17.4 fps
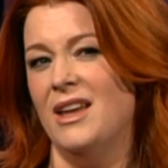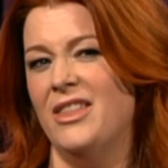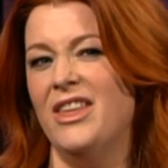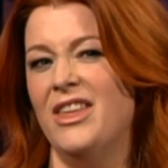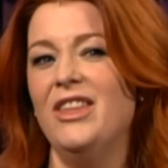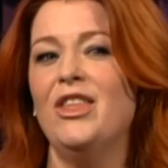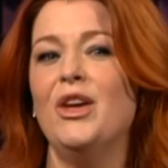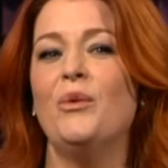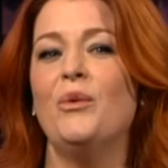I
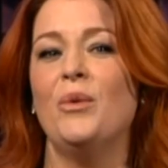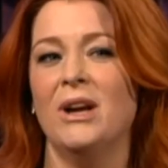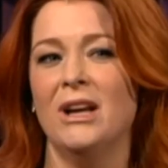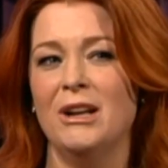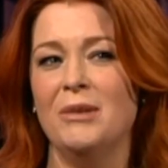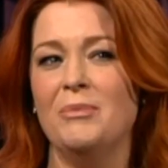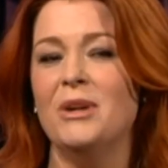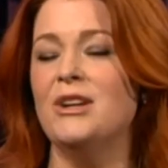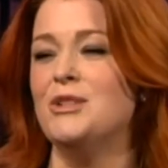think they
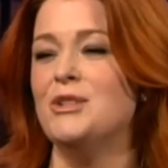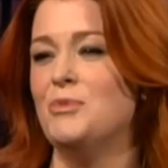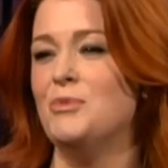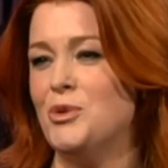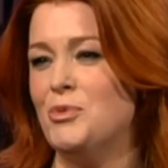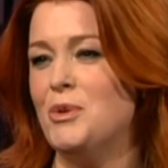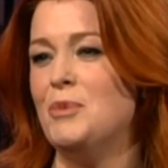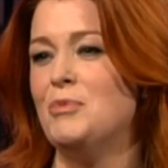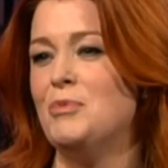will, because
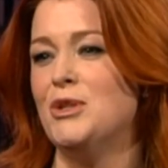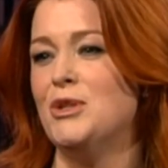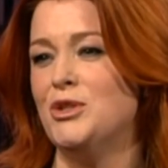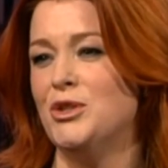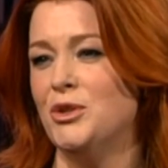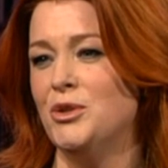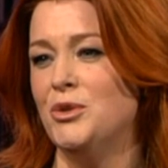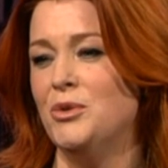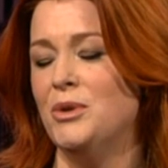most people
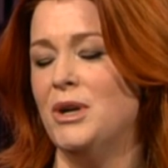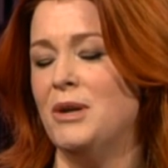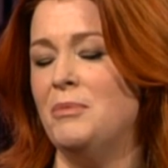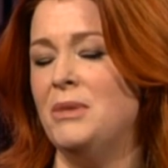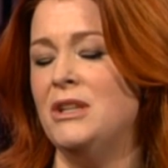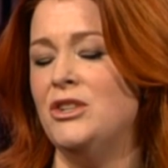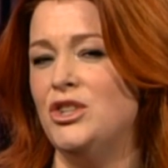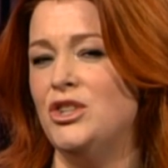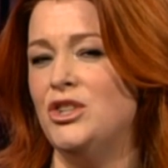do. I
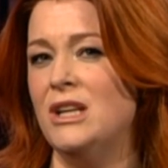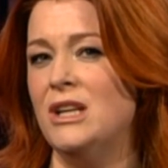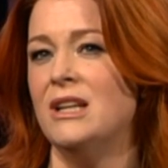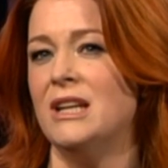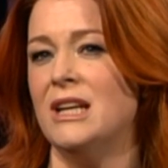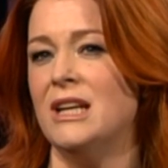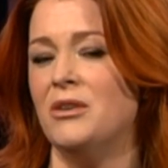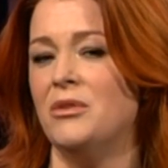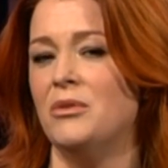mean,
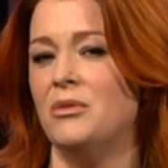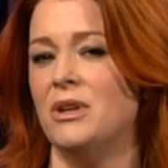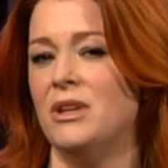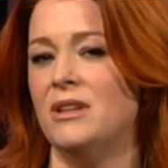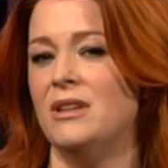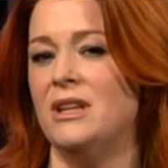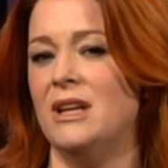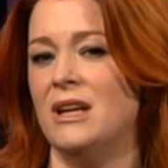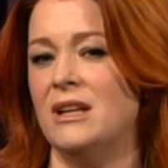Sheila
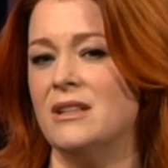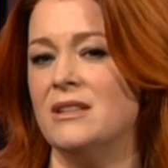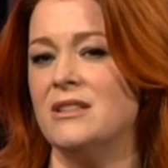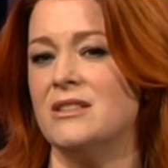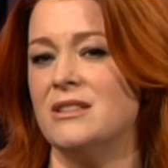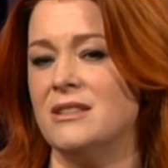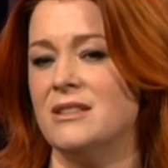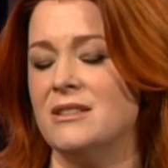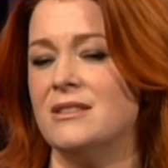now, the
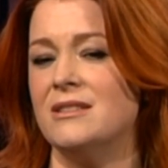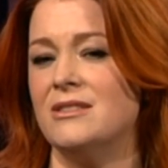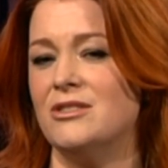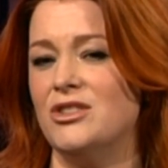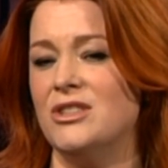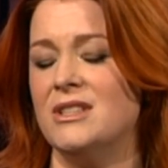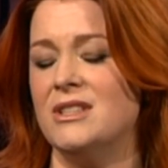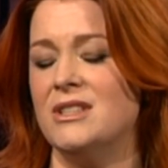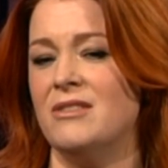eldest,
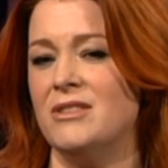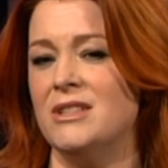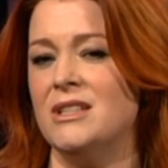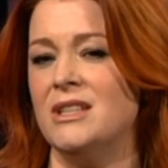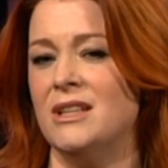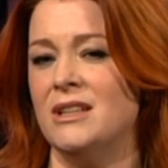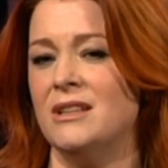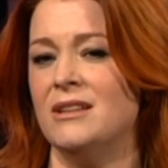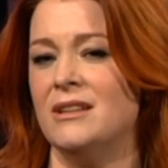she's
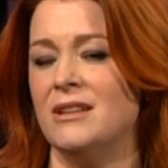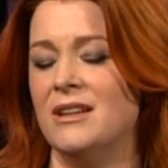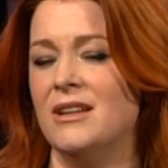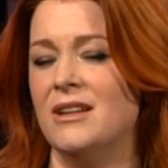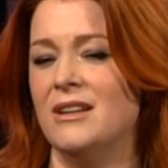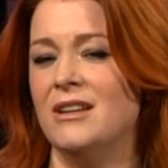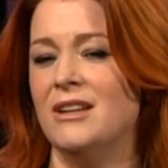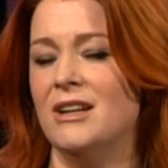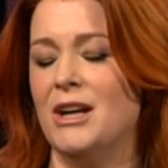17, and
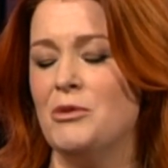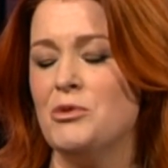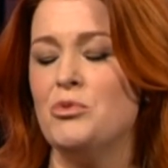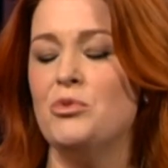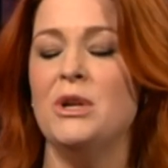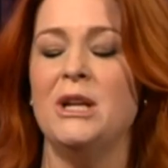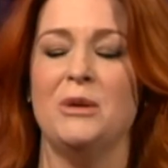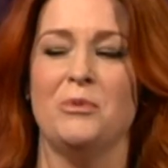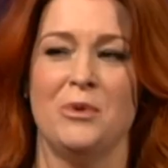I was
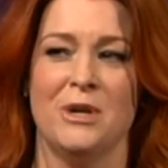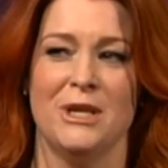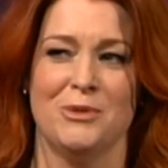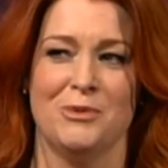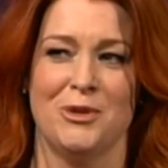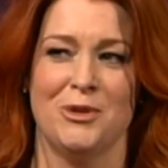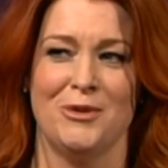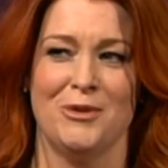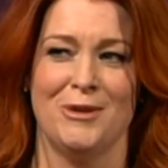really
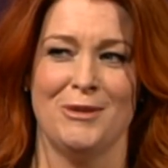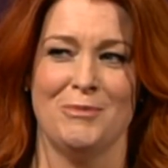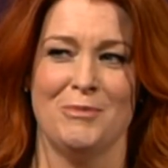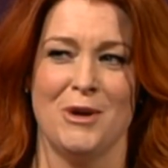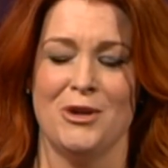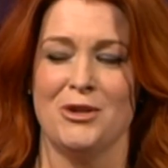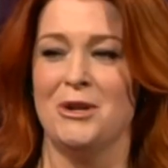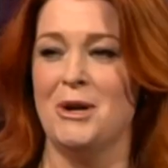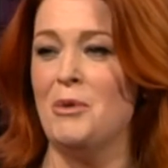impressed with her on the
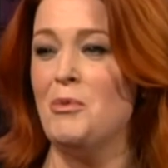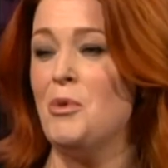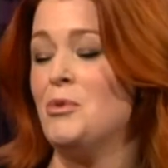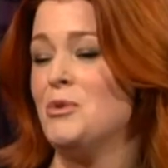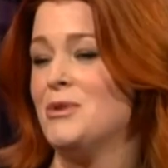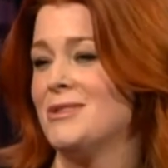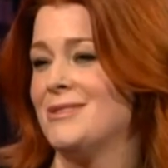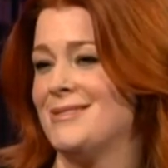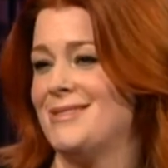march.
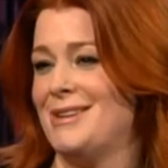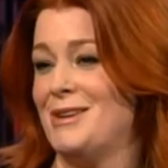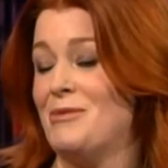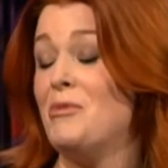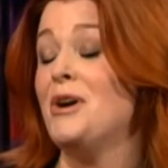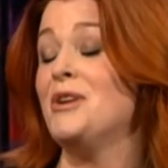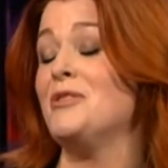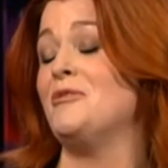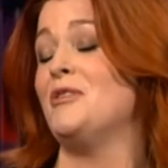And it
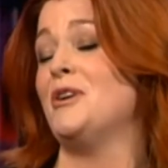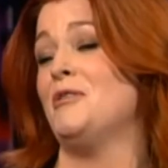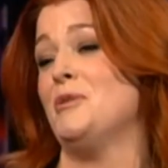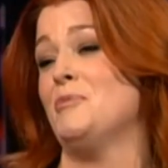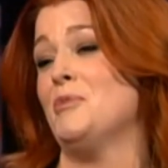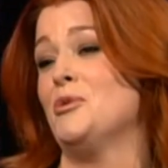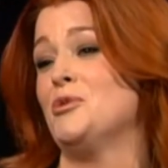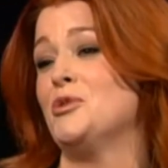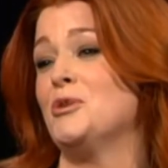was
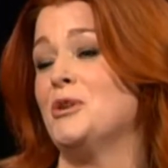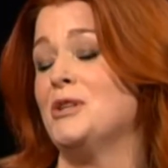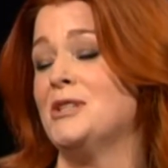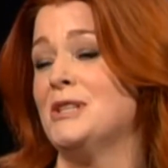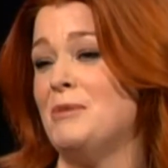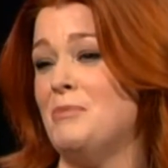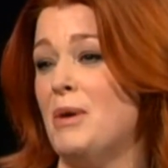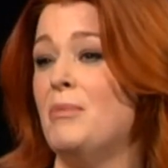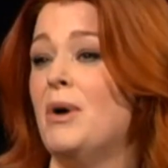very emotional
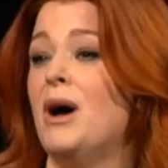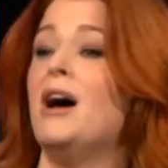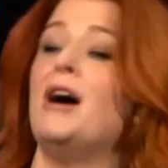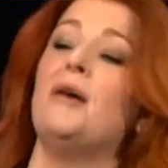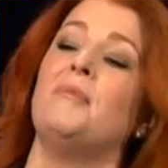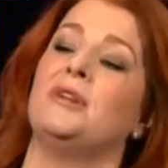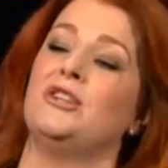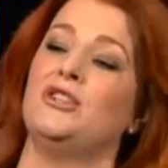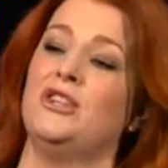because I had my
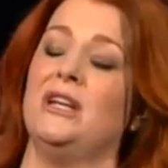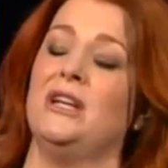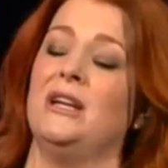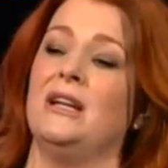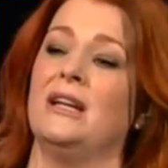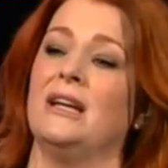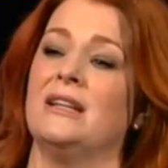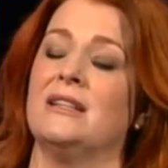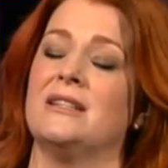mom and
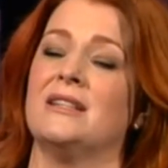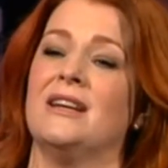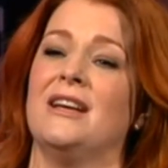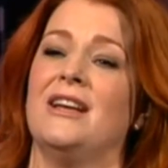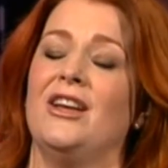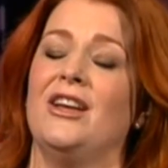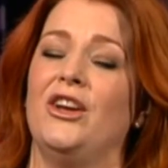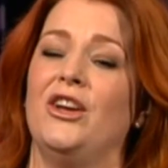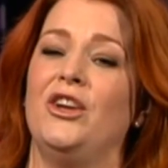Sheila, and
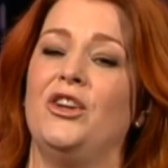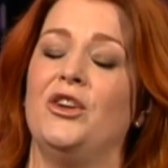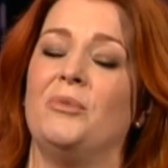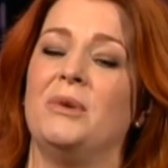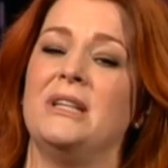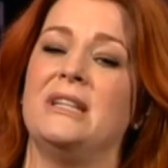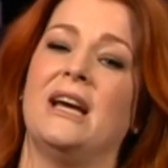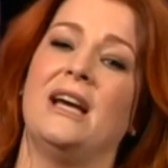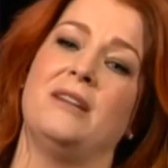
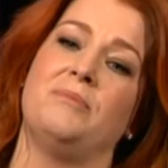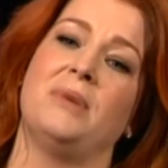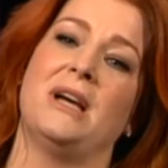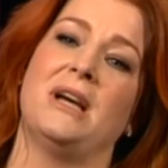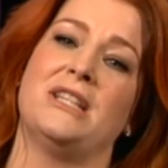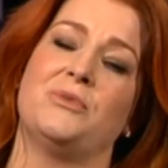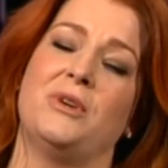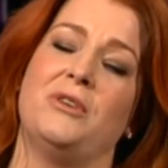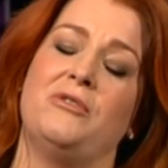my dad
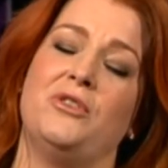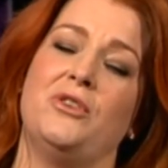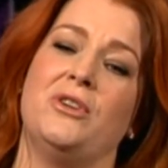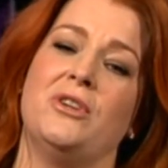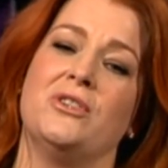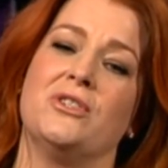passed away a few